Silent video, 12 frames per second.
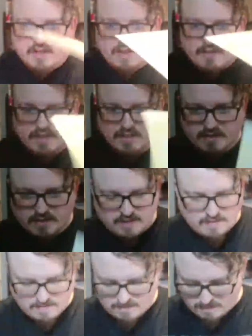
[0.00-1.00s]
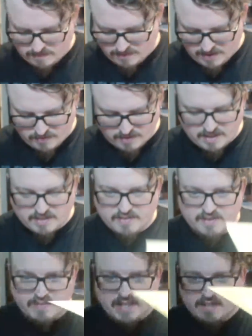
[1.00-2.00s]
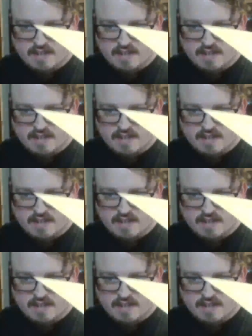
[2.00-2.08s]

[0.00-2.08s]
of the things that are different is that these